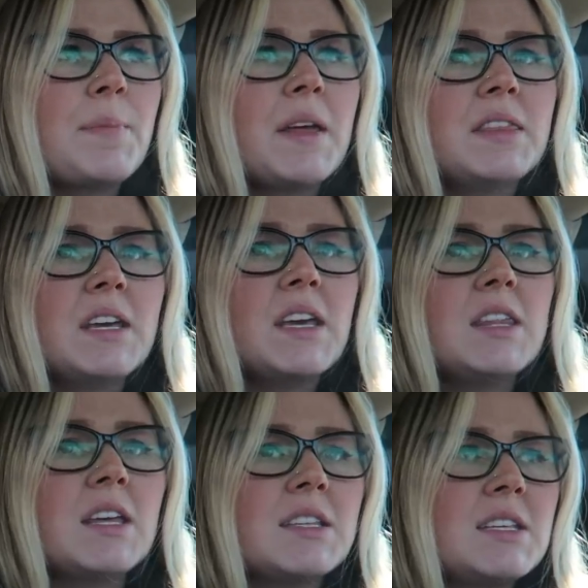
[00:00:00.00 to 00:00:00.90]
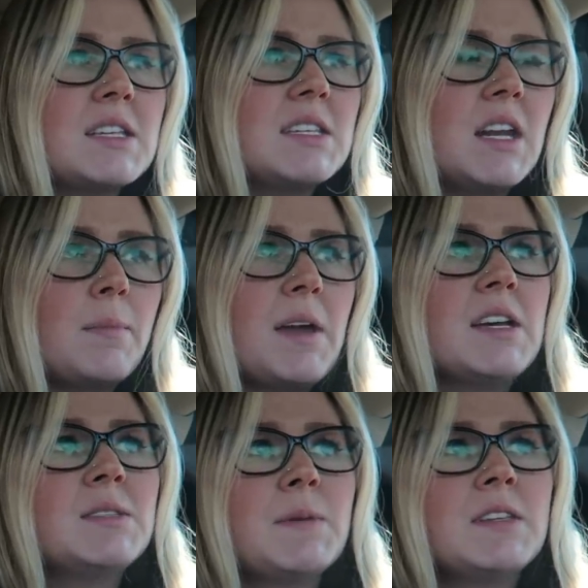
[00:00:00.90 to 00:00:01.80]
tripod thingy that's like sitting on my
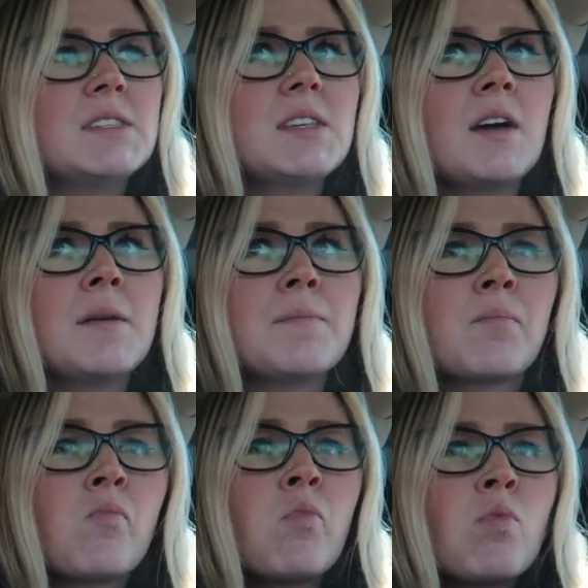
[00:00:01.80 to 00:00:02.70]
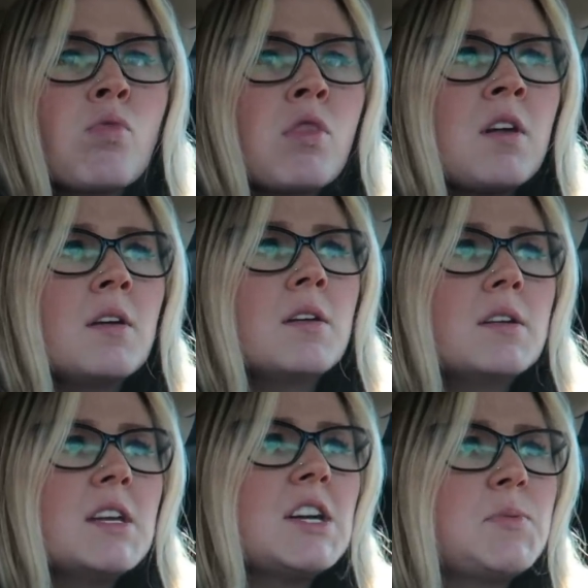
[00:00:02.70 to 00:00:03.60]
husband's um,
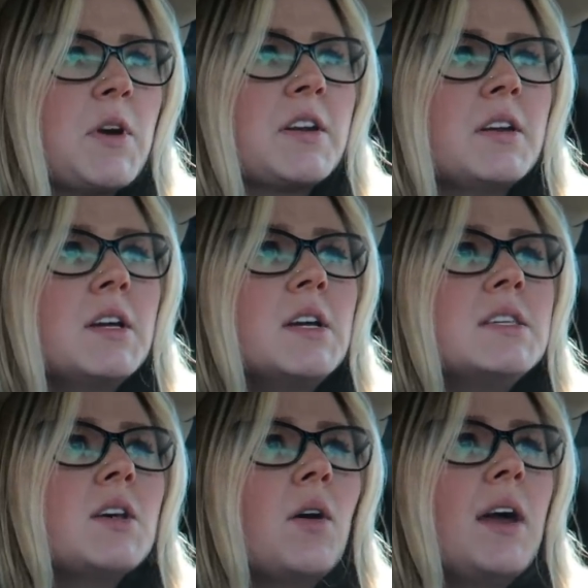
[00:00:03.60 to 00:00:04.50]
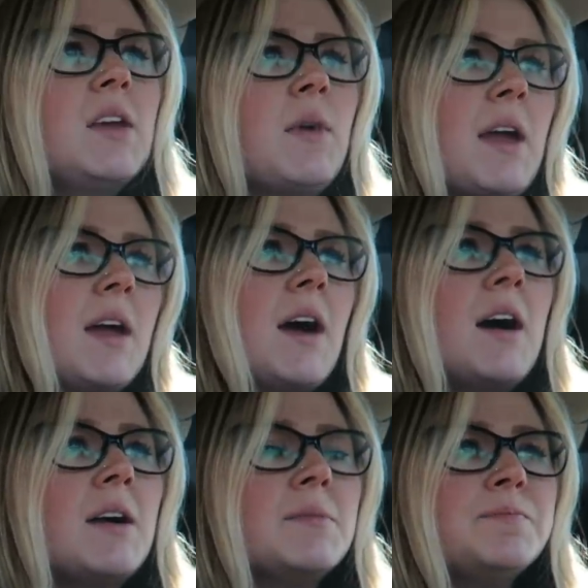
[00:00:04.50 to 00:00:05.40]
dashboard. So anyway,
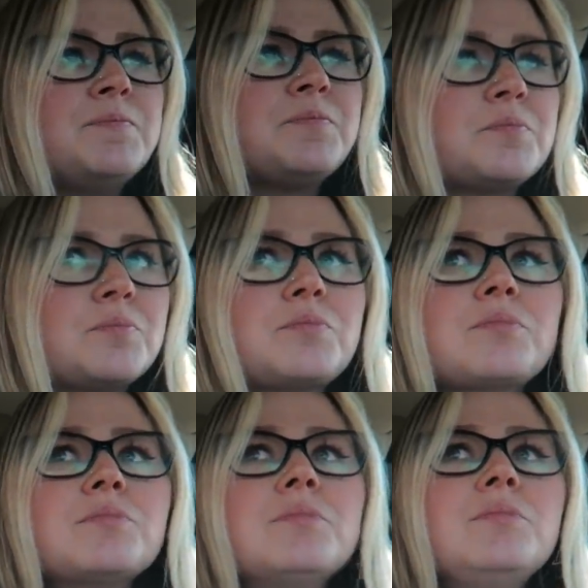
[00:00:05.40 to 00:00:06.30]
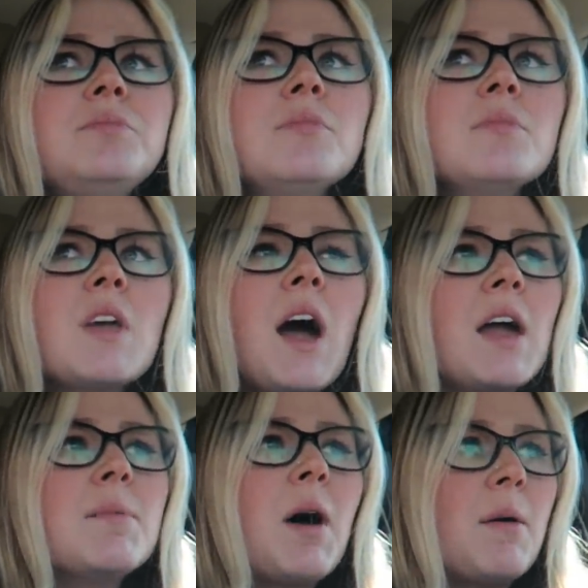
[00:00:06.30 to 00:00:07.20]
um,
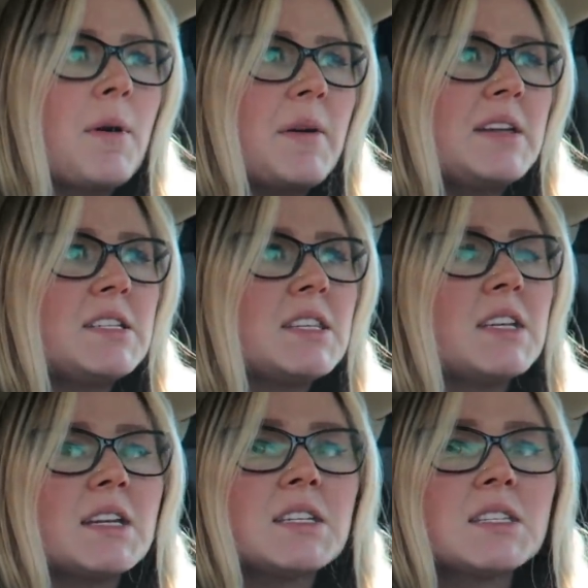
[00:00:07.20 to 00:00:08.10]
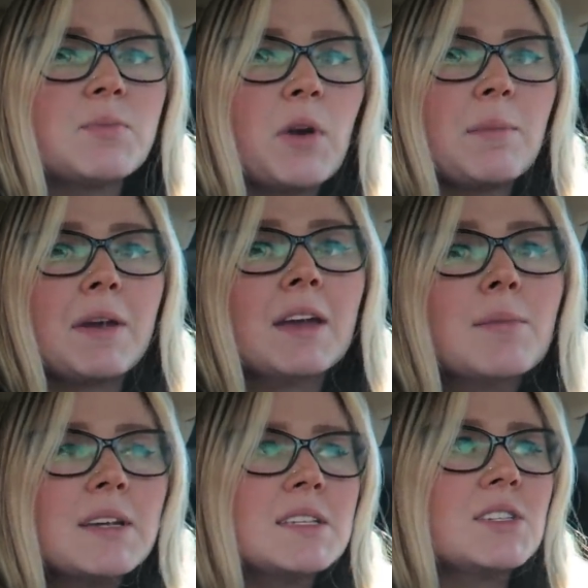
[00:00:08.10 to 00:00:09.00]
I'm on my way to the dentist
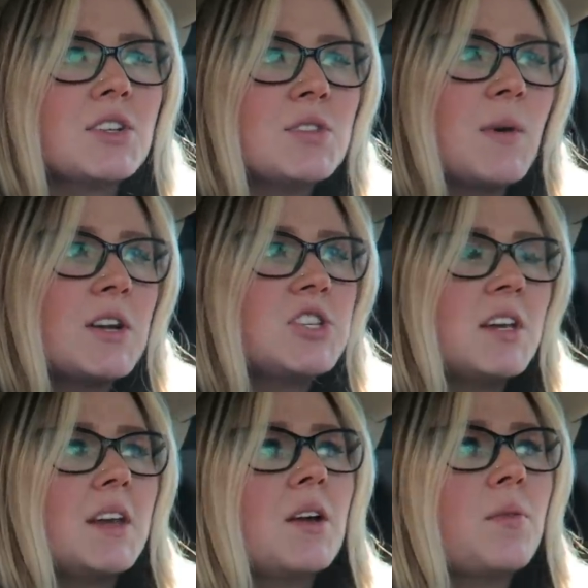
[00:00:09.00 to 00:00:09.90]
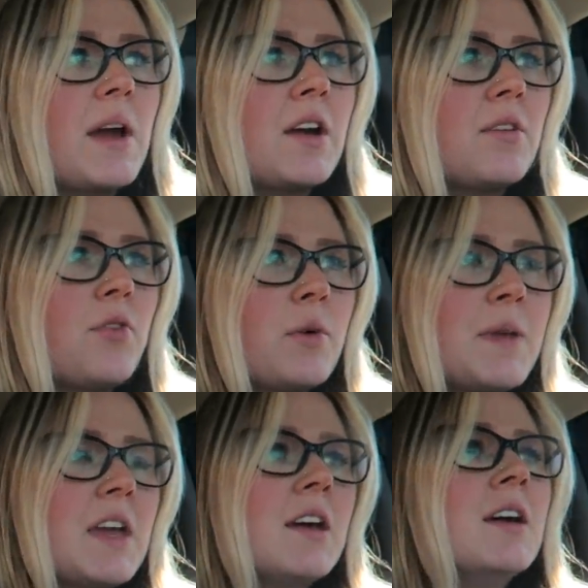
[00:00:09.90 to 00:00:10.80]
appointment. My sister is watching Riker for
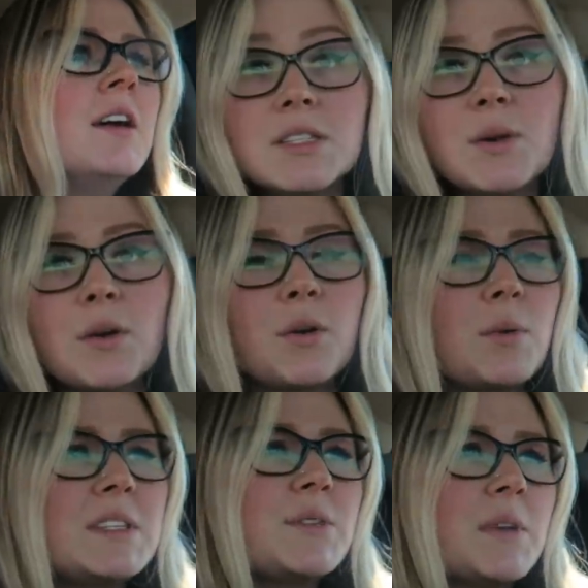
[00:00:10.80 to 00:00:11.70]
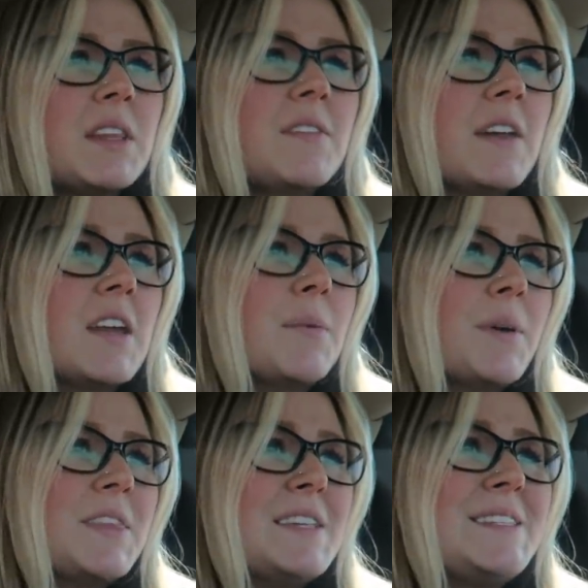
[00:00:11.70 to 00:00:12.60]
me. So what's really funny
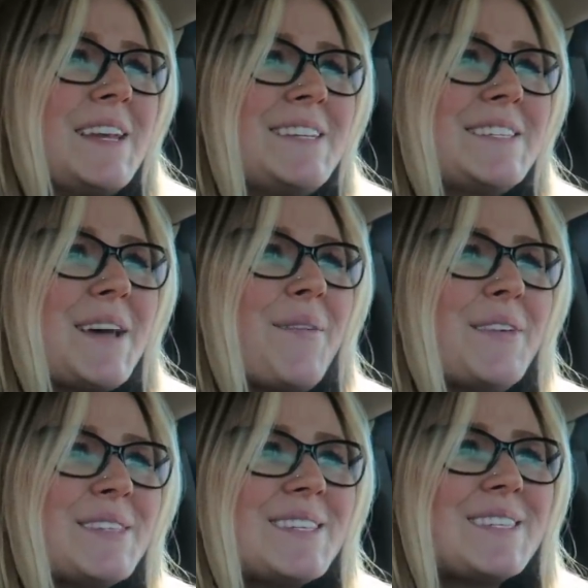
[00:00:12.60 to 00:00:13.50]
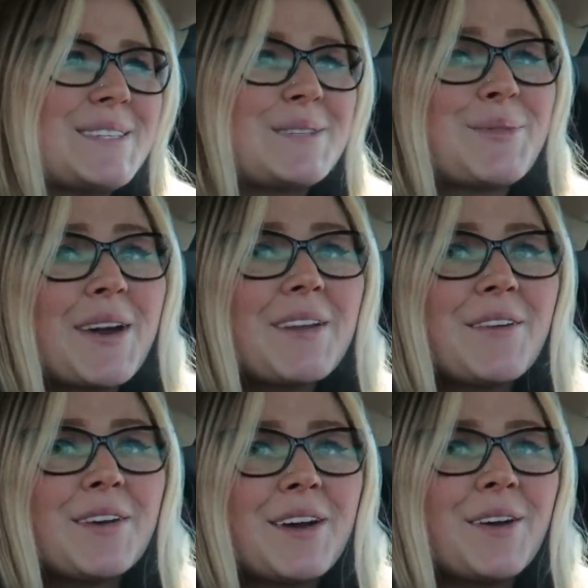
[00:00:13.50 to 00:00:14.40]
about this dentist office is this is where I
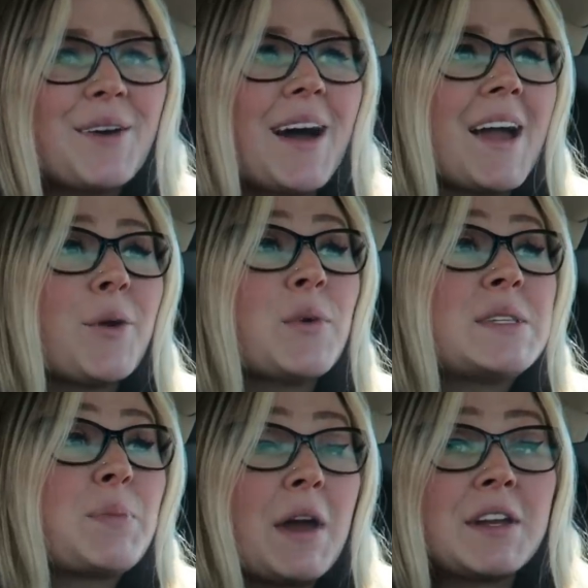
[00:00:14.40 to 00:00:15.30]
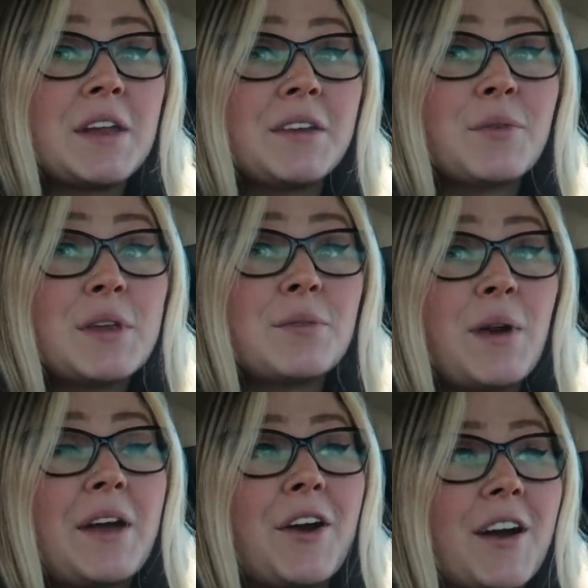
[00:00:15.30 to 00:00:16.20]
found out I was pregnant with
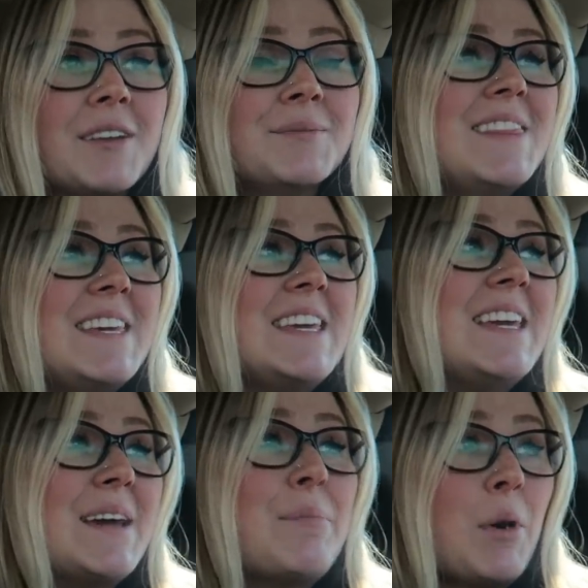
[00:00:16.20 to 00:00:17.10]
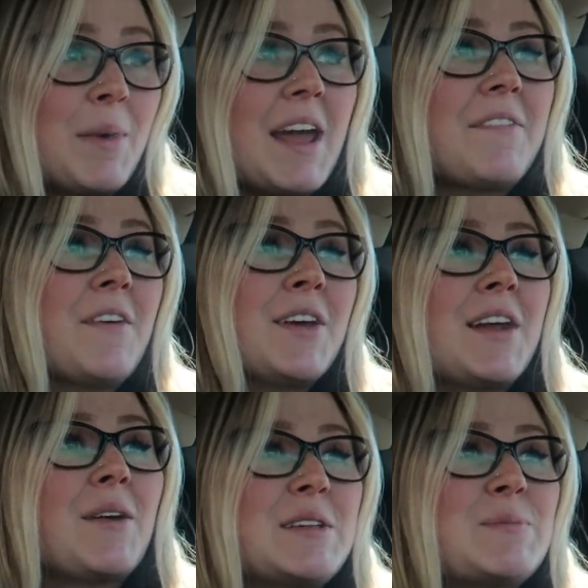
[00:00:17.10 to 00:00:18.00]
Riker. The moment I found
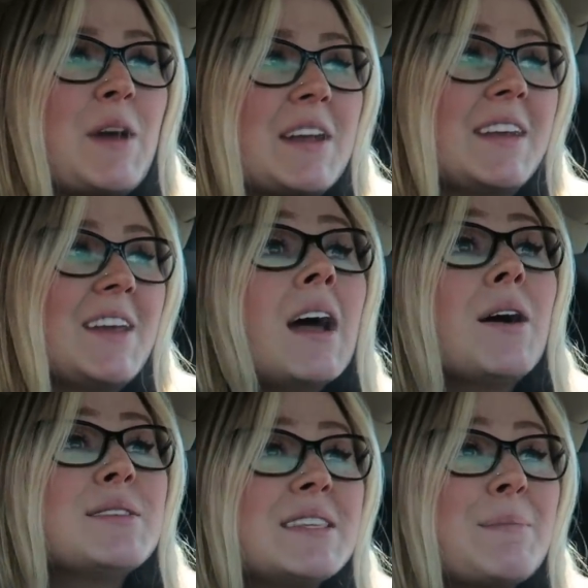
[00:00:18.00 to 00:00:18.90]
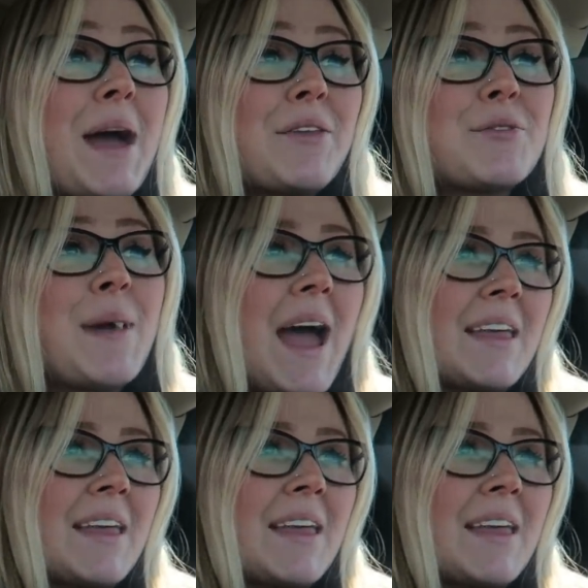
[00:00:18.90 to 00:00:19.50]
out I was pregnant, I was in the bathroom